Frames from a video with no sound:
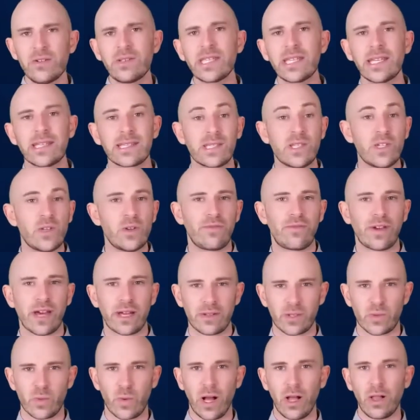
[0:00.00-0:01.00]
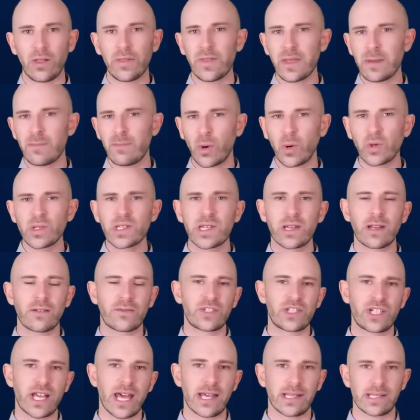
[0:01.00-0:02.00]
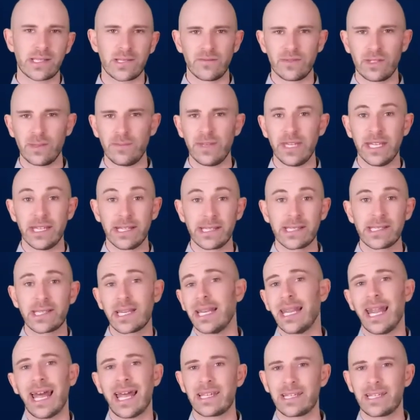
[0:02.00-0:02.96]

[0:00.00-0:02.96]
Using his newfound wealth, he bought enough shares of De Beers to